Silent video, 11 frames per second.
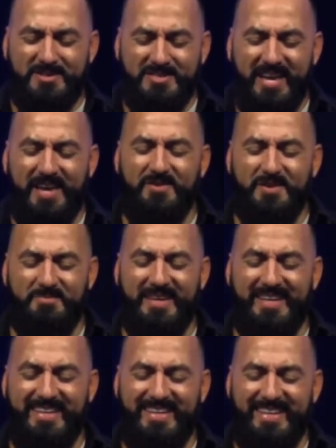saving
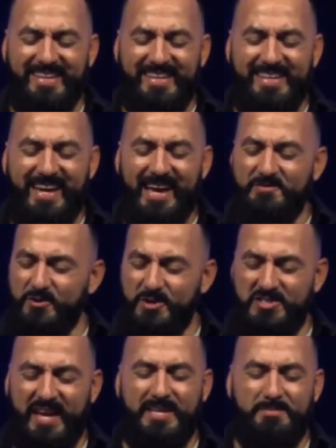me and for
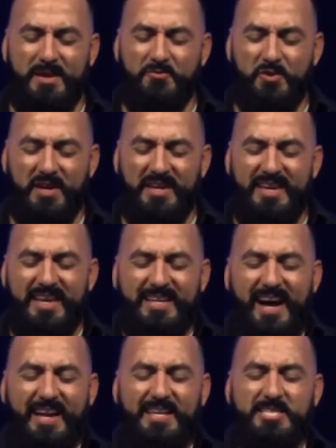setting me free.
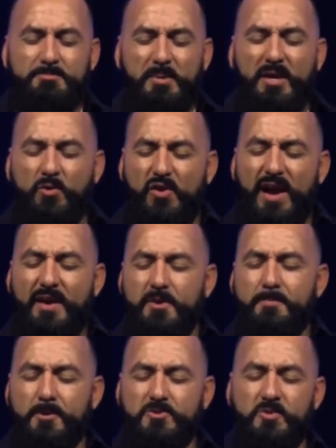God, I speak over every
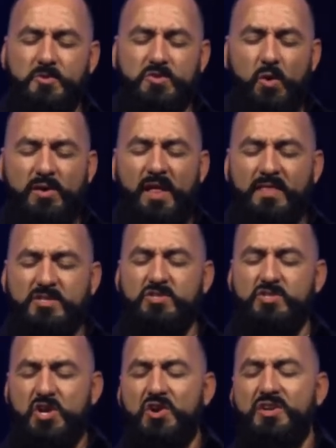person who's going on this
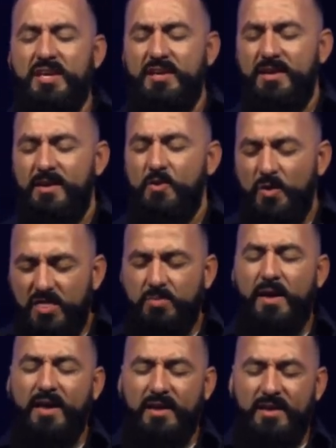journey with
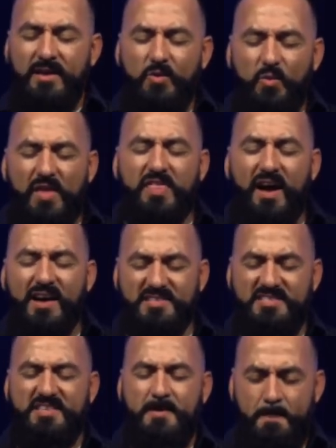me, with us.